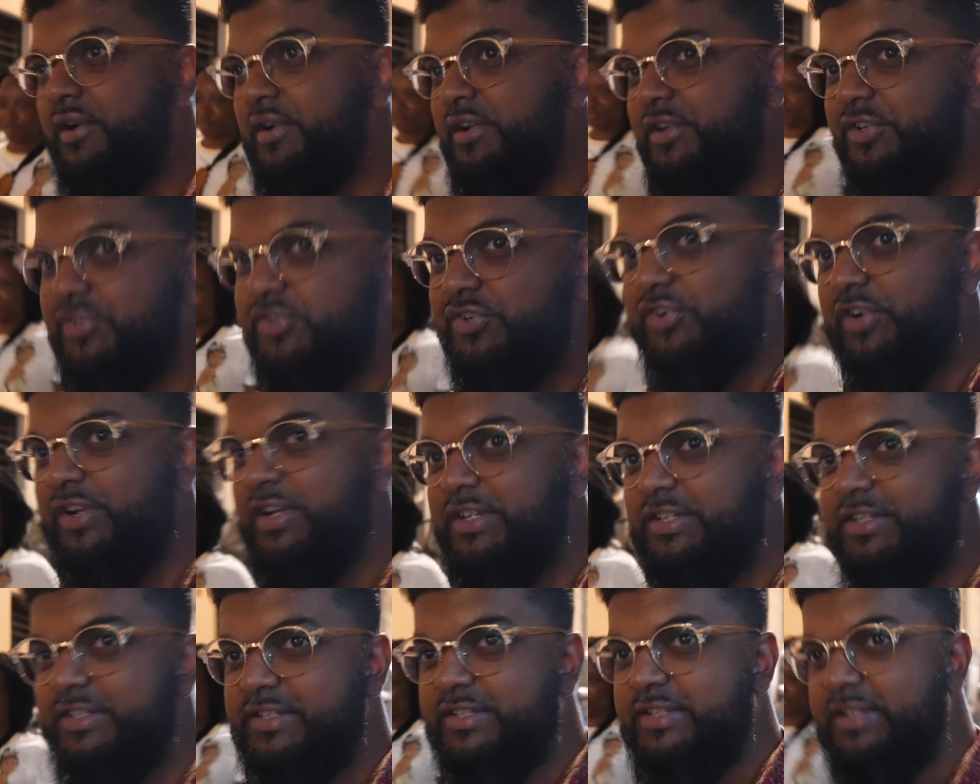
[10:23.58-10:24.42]
in the
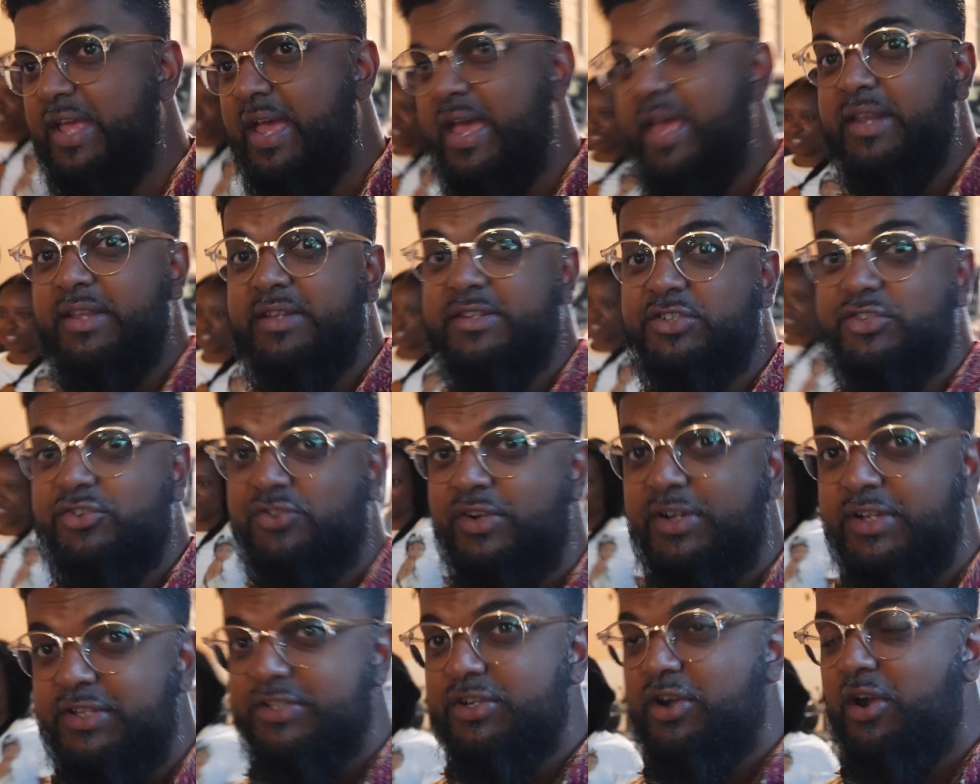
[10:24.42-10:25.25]
streets, and the
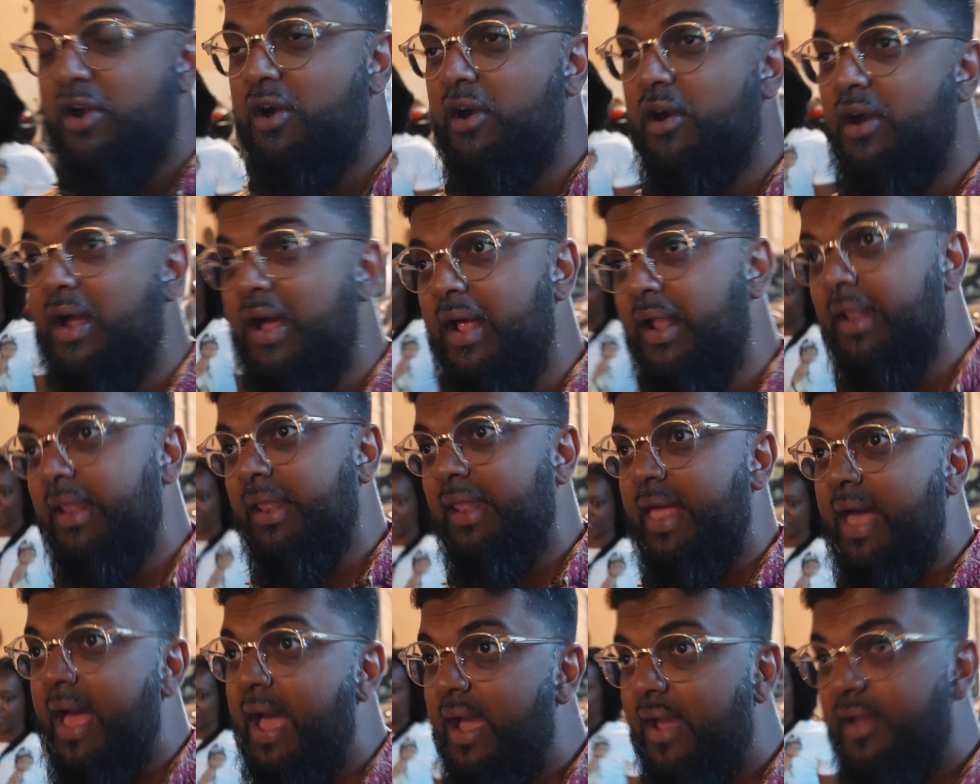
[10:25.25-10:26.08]
streets are
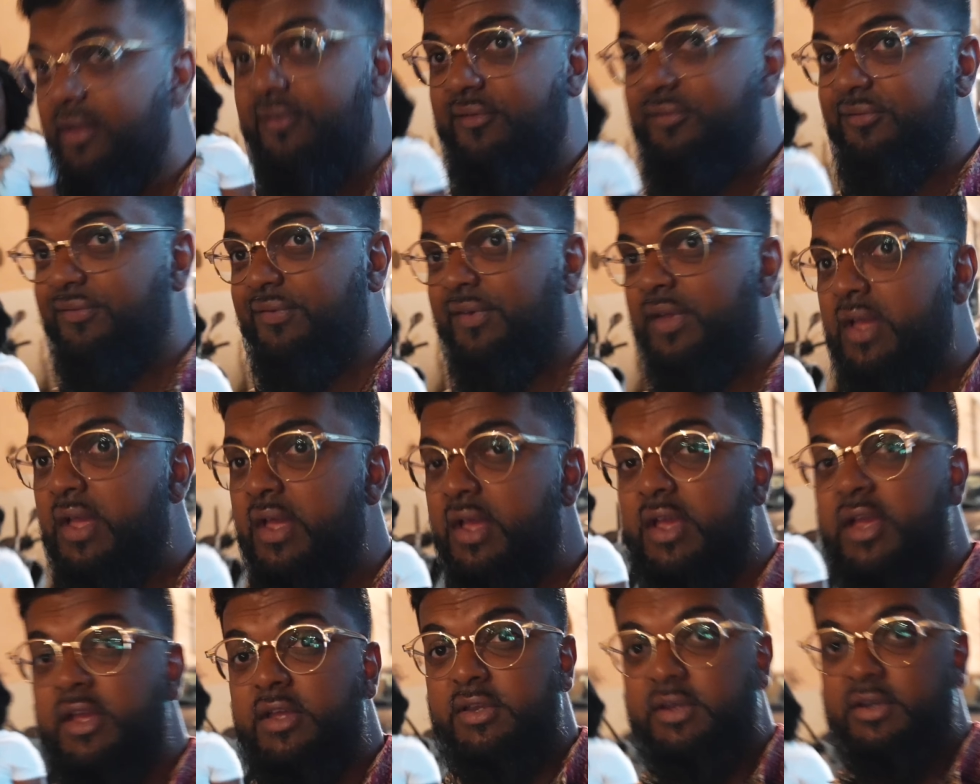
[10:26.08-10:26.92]
alive.
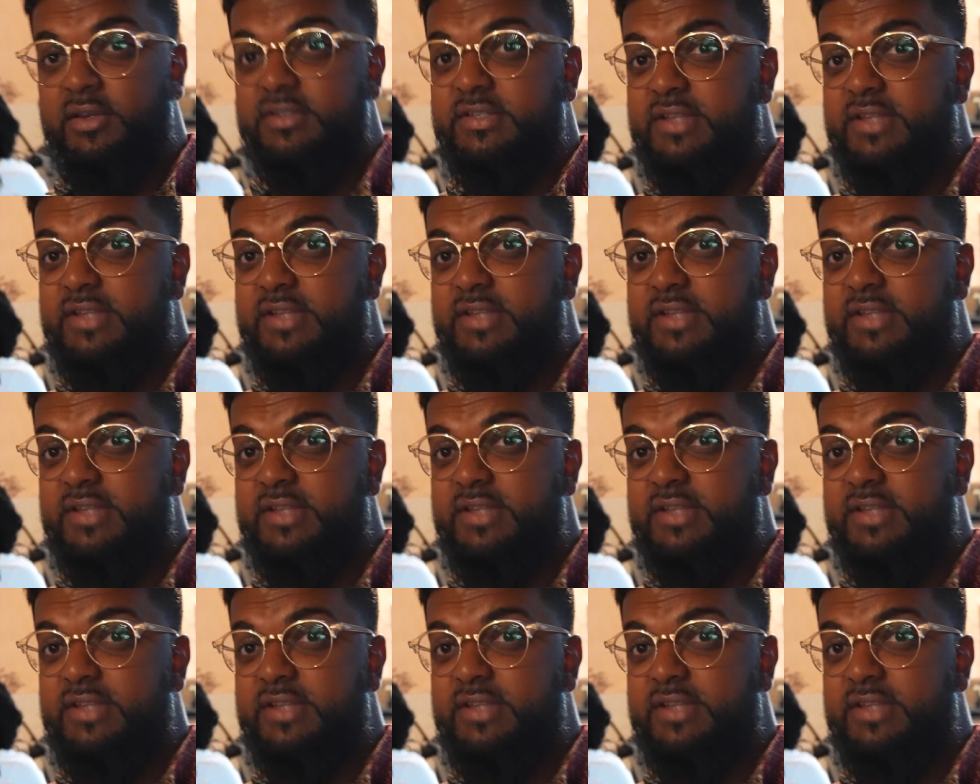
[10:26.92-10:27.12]
It is